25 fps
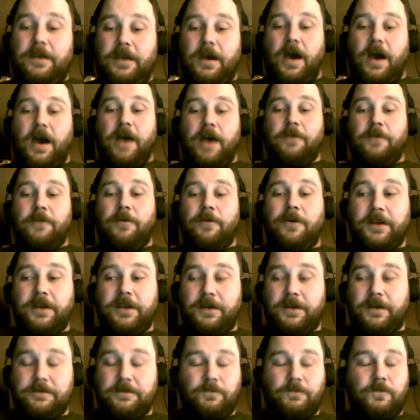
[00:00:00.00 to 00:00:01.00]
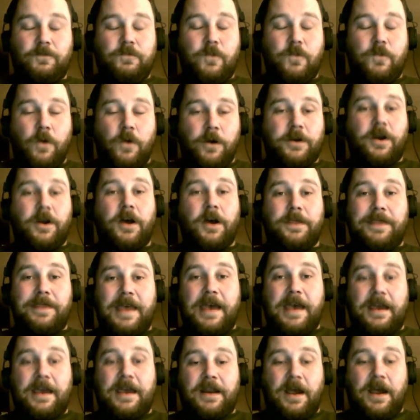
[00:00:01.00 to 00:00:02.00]
I want to work on
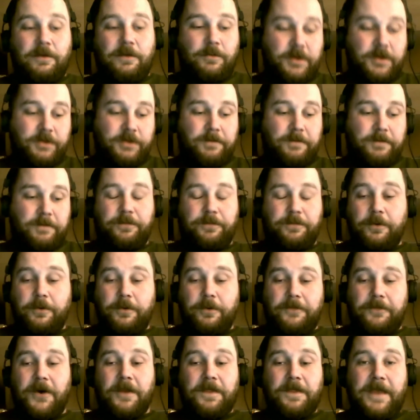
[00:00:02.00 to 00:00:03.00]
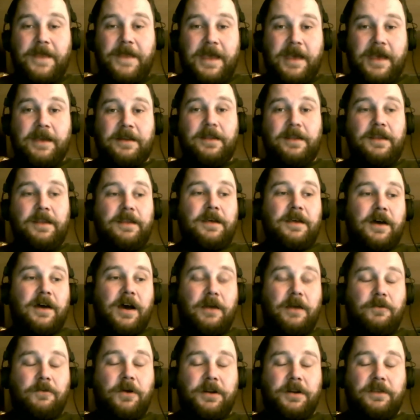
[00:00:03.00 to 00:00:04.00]
that. I want to improve on that.
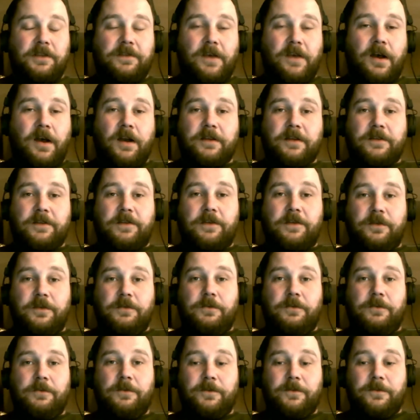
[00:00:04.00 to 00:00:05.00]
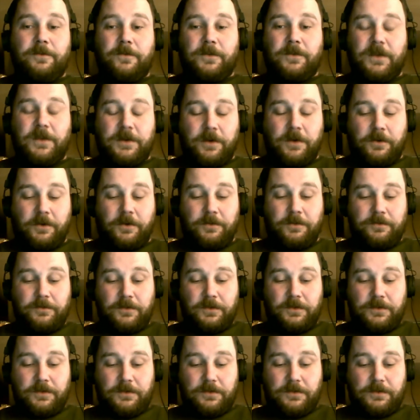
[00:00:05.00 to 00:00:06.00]
I want to talk to,
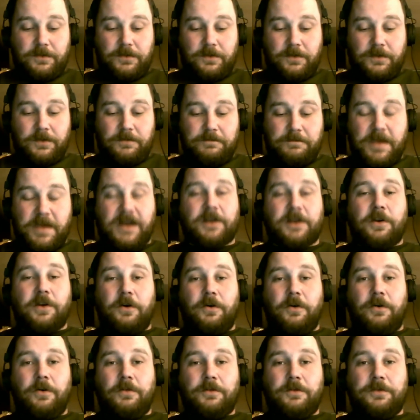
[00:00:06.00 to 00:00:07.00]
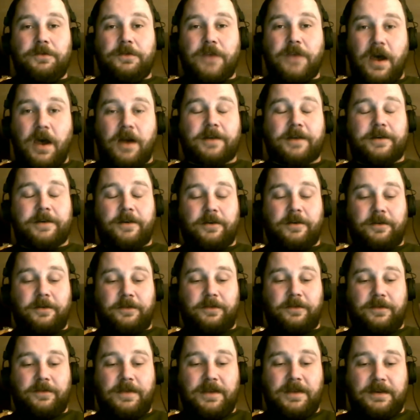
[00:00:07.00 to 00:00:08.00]
medical
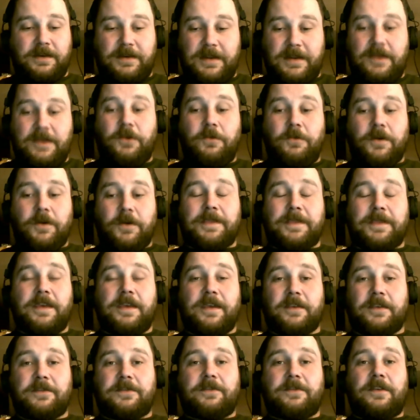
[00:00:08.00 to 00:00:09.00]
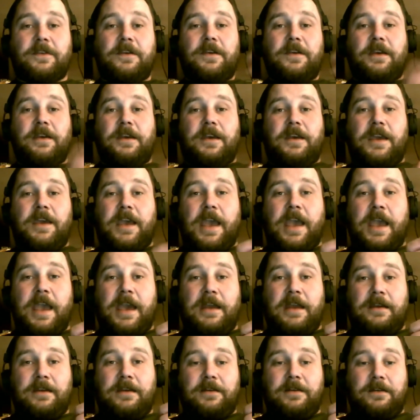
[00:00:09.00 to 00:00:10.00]
doctors that deal with this.
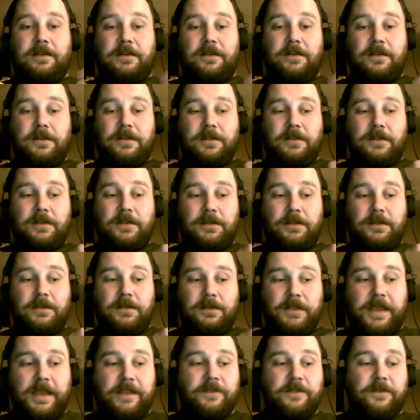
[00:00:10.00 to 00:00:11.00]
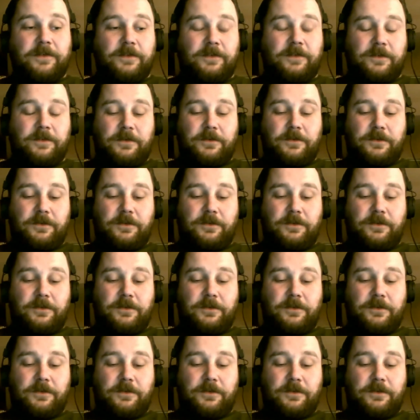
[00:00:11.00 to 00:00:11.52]
And let's